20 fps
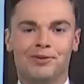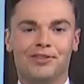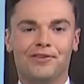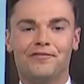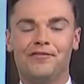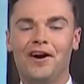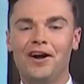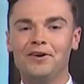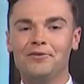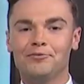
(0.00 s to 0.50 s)

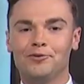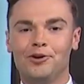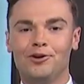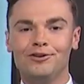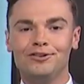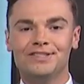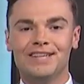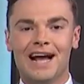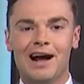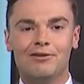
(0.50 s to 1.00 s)
Well, the fun
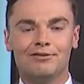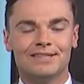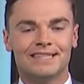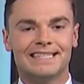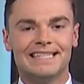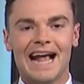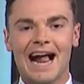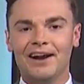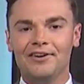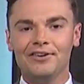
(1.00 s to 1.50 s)
rolls out
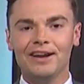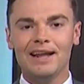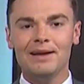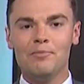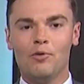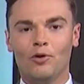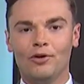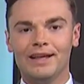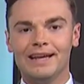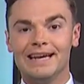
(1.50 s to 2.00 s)
Saturday
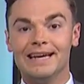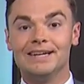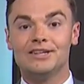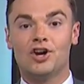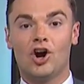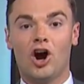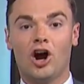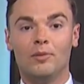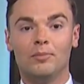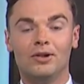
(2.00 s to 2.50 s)
morning
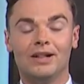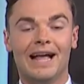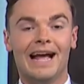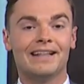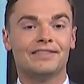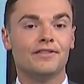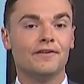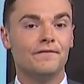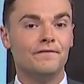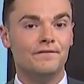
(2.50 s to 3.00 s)
in Carmel
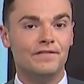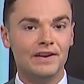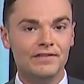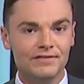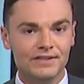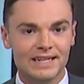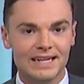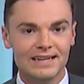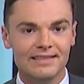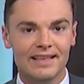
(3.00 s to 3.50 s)
at the
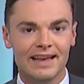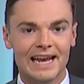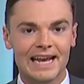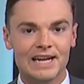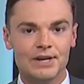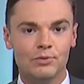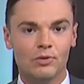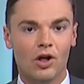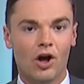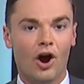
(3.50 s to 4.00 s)
15th
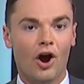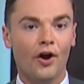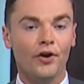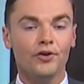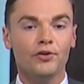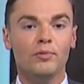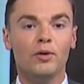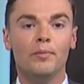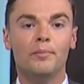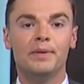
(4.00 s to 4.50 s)
annual
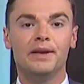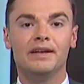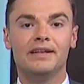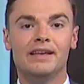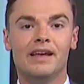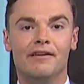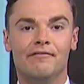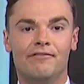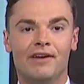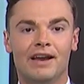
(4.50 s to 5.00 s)

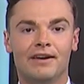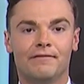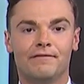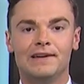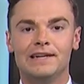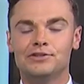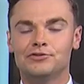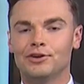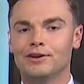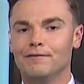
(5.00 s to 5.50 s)
Artomobilia event
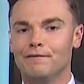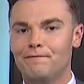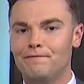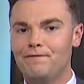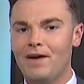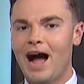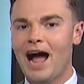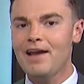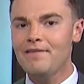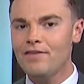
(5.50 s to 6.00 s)
featuring
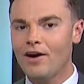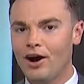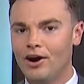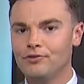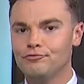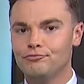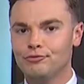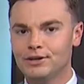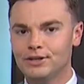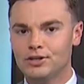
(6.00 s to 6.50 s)

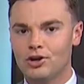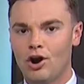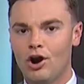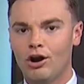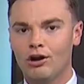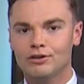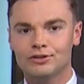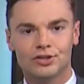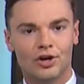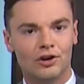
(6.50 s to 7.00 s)
500
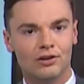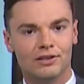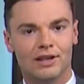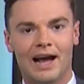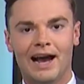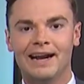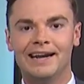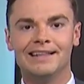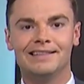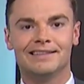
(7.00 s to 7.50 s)
cars all
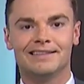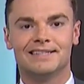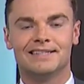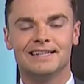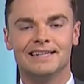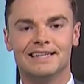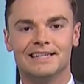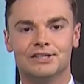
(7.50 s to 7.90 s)
lining the city